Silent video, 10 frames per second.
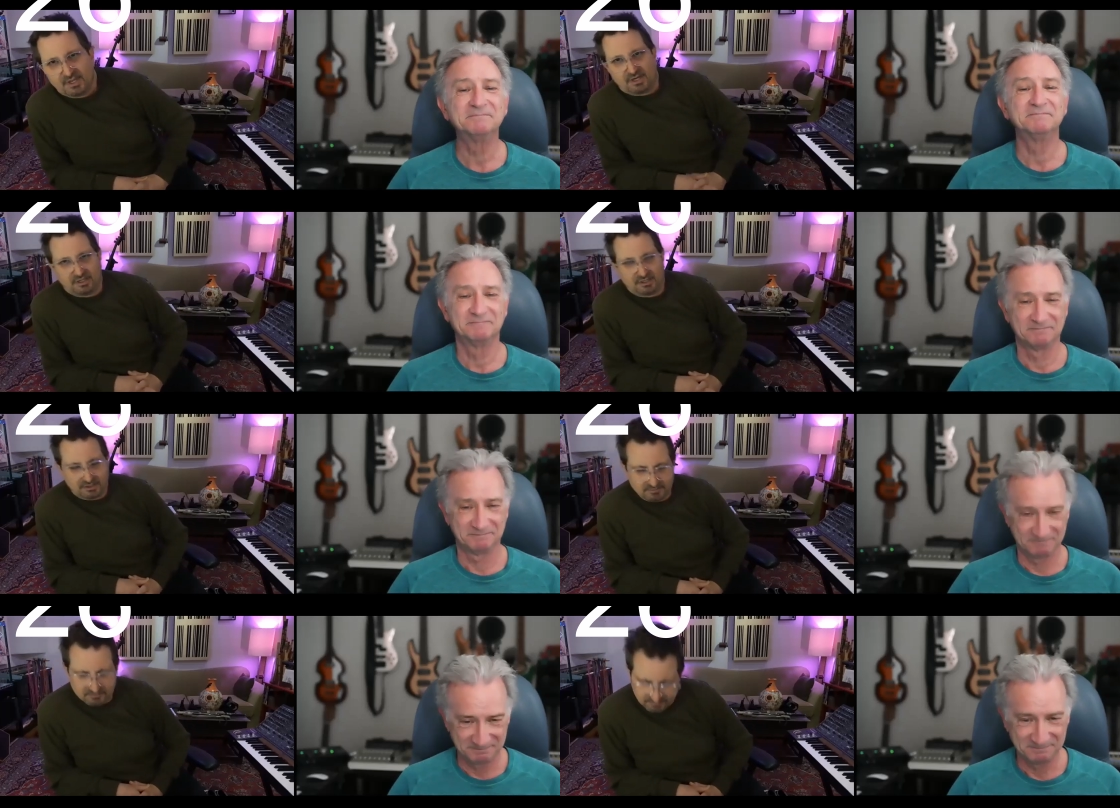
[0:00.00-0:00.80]

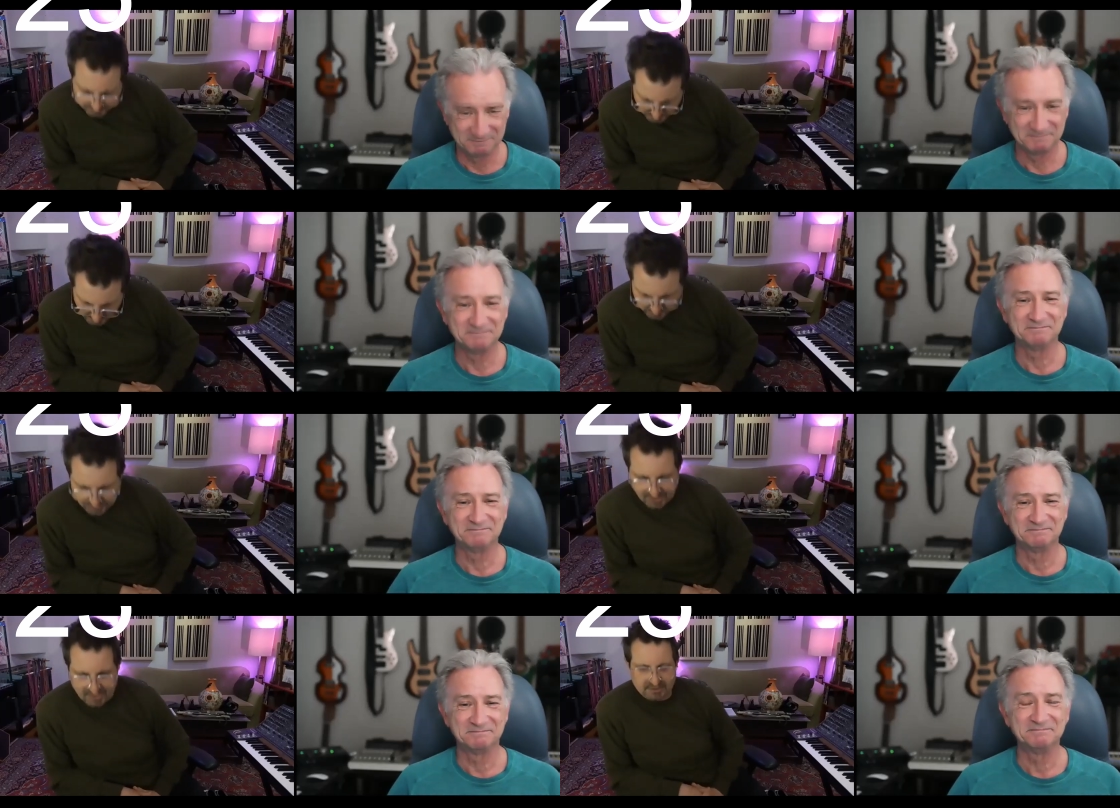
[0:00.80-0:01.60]
Speaker 1: Um,
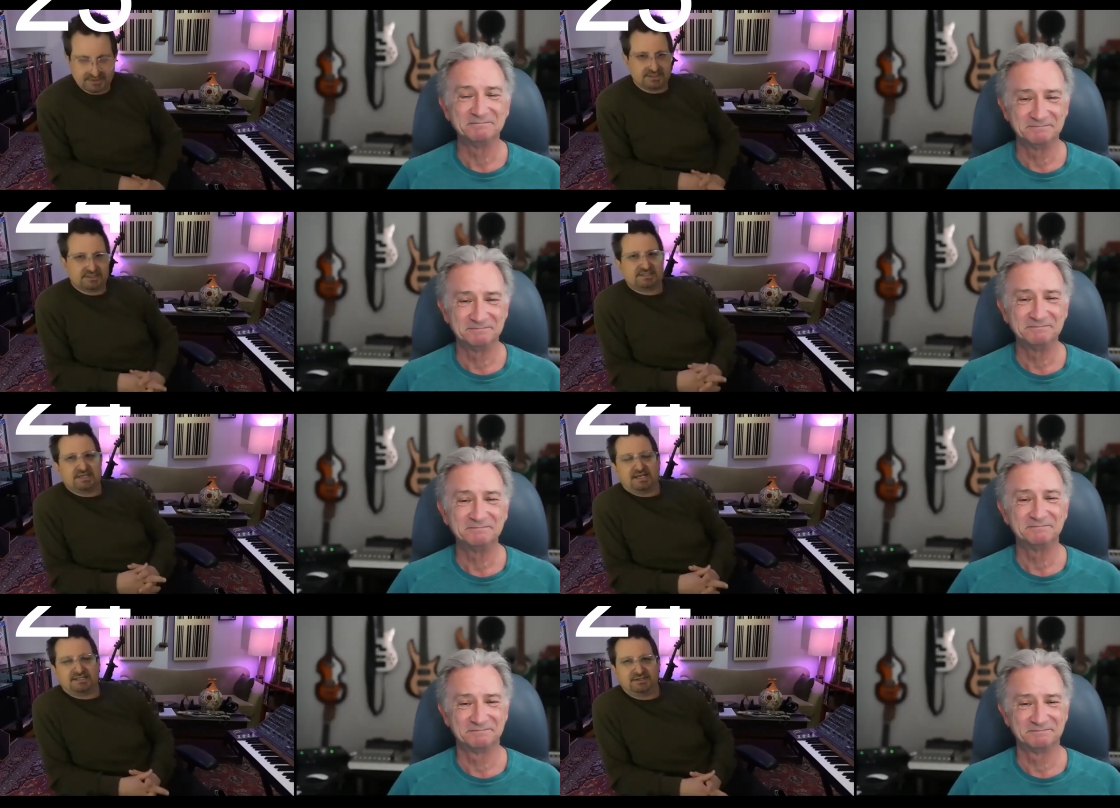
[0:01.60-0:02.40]
Everything else is
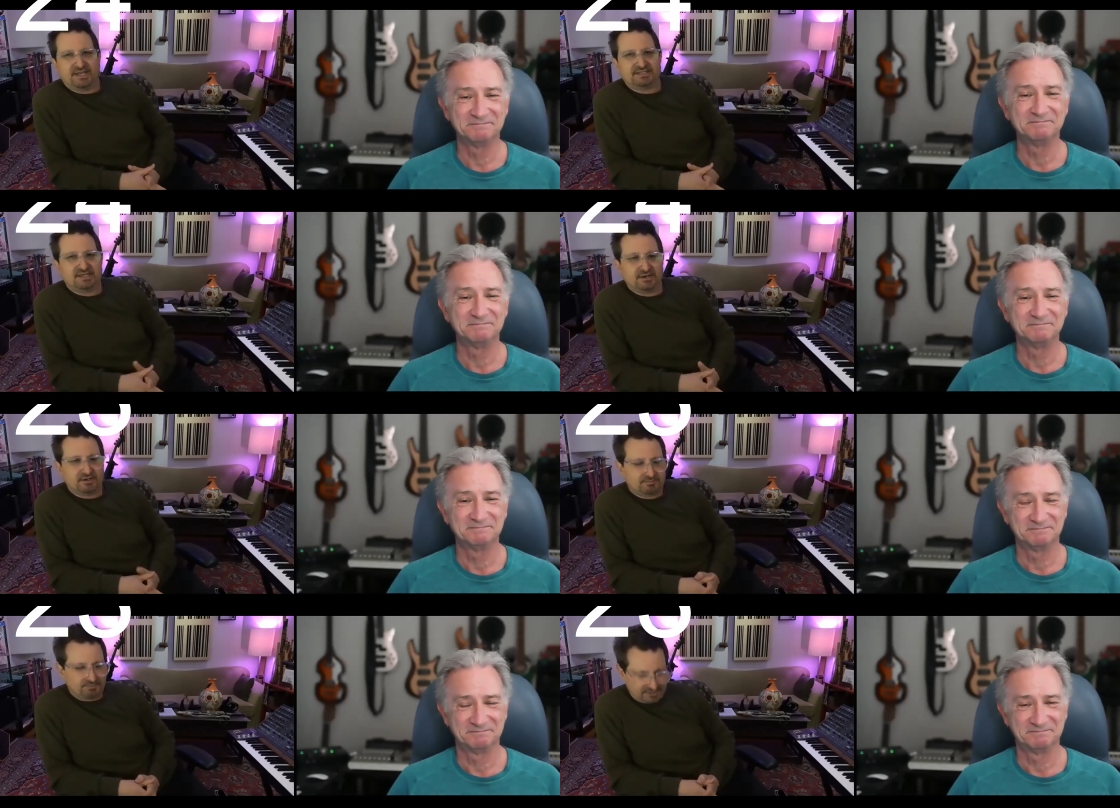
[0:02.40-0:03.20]
not till next
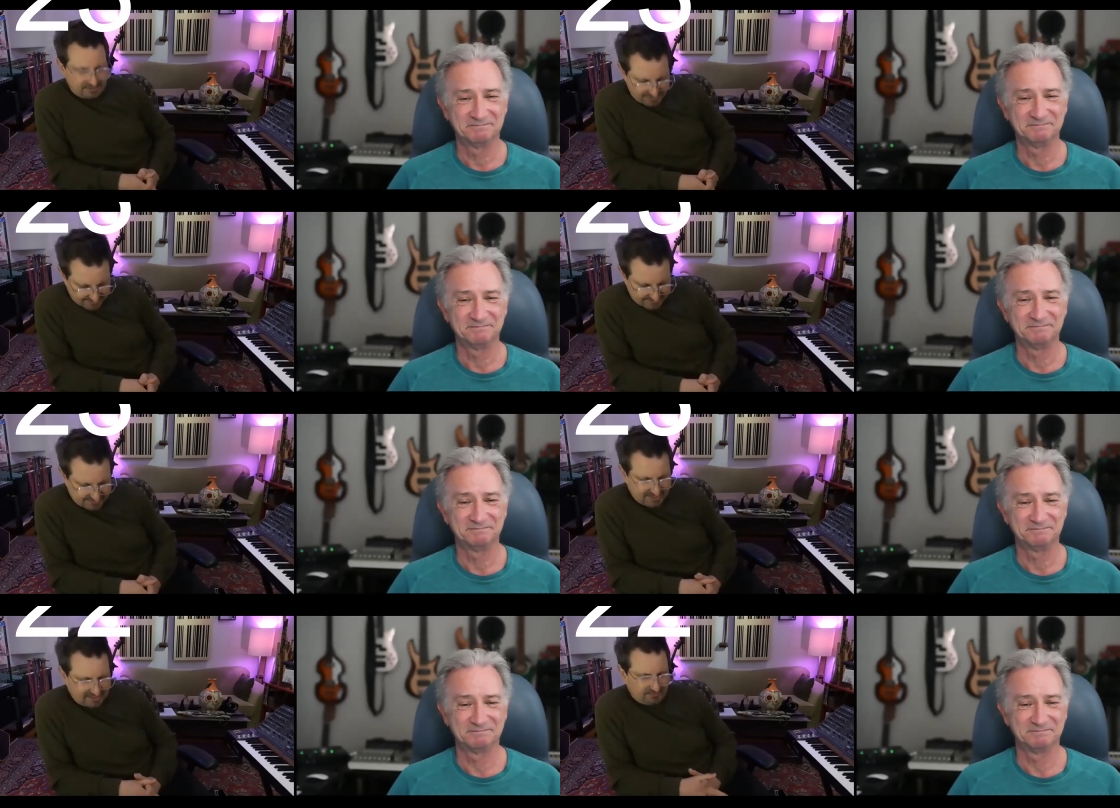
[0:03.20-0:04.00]
year, but that's
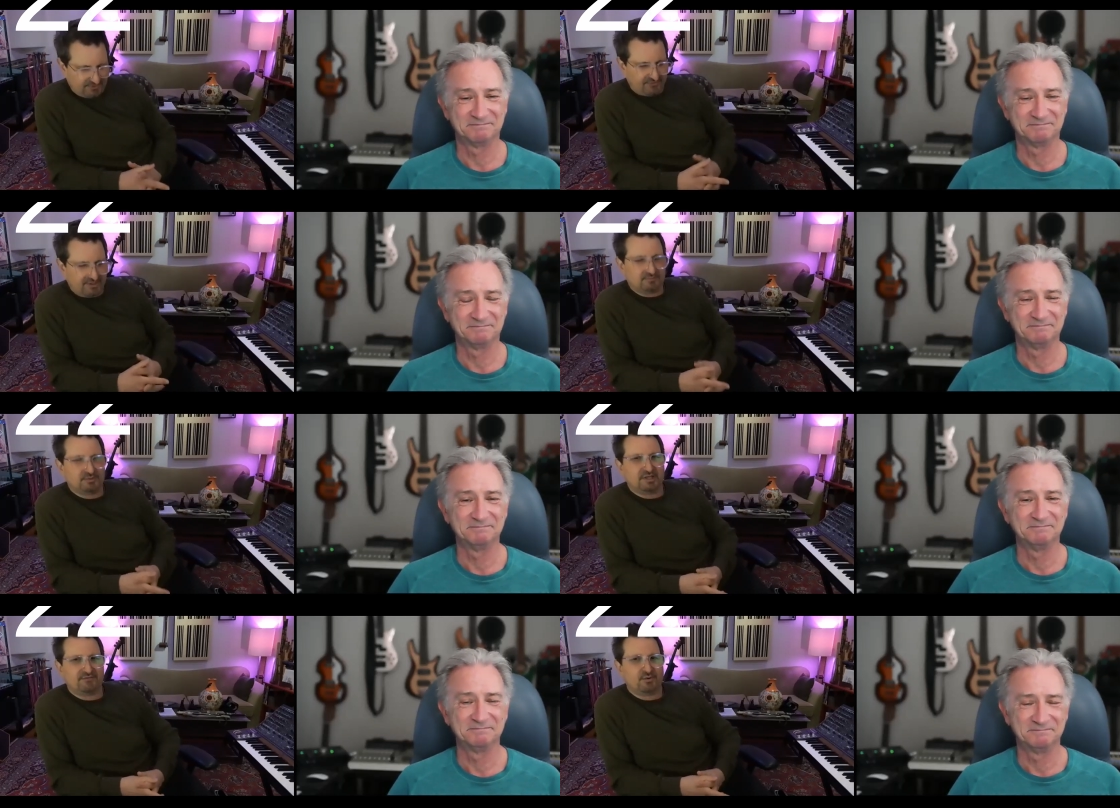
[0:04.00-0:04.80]
that'll be
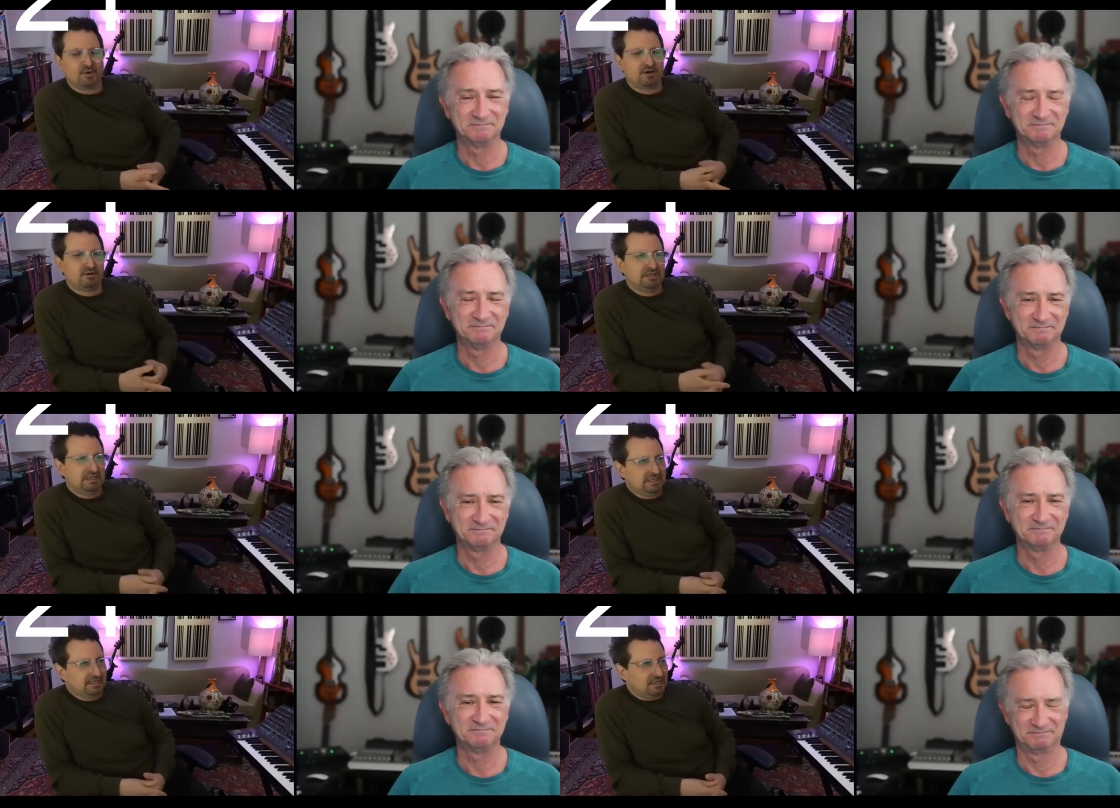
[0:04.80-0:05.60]
available everywhere.
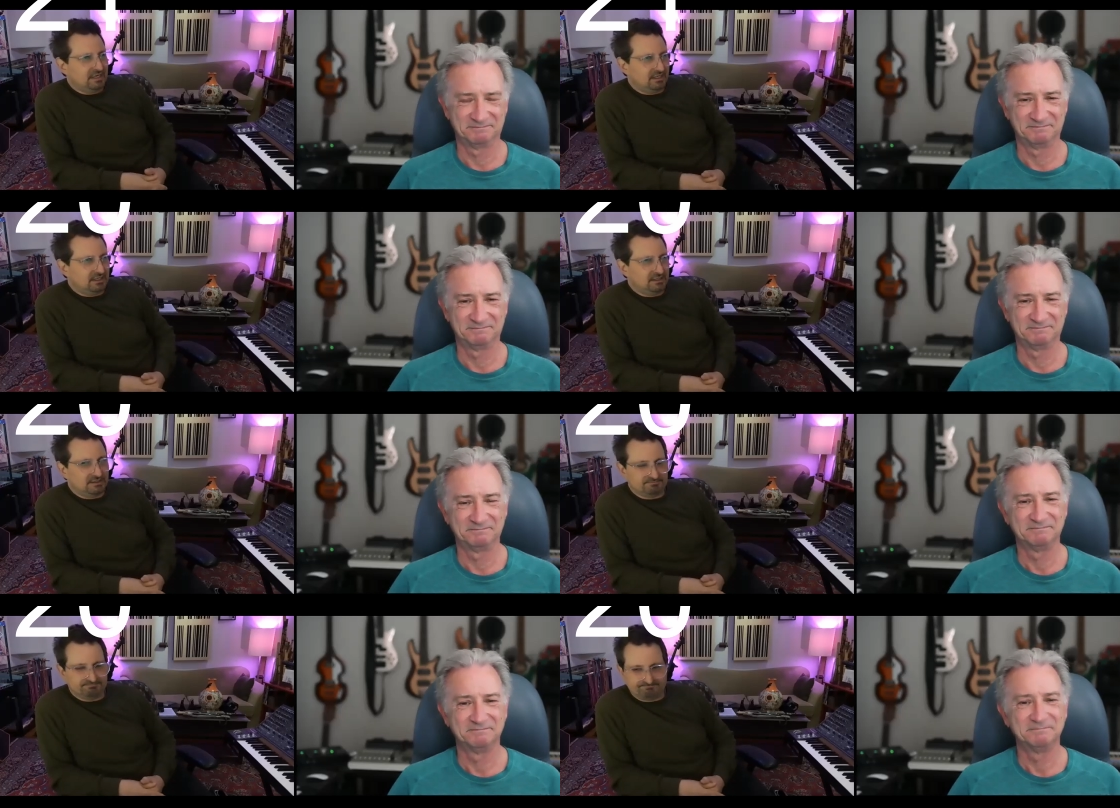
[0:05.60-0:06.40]

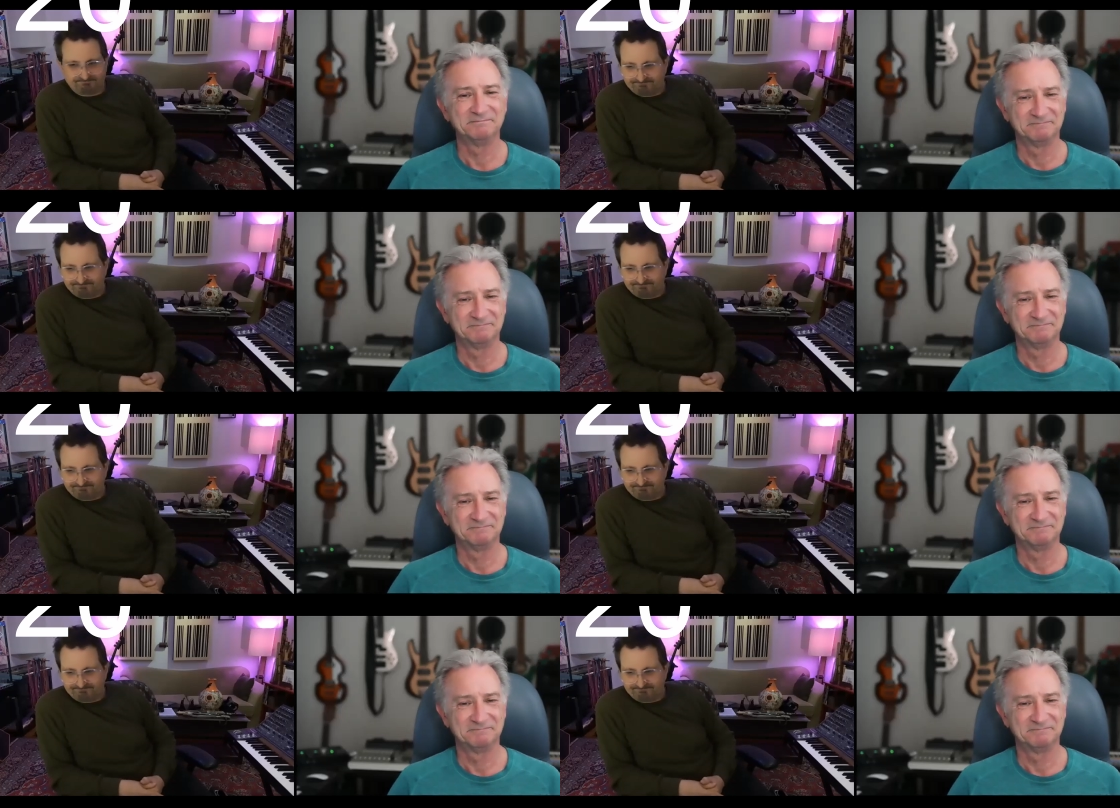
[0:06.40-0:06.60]
Um,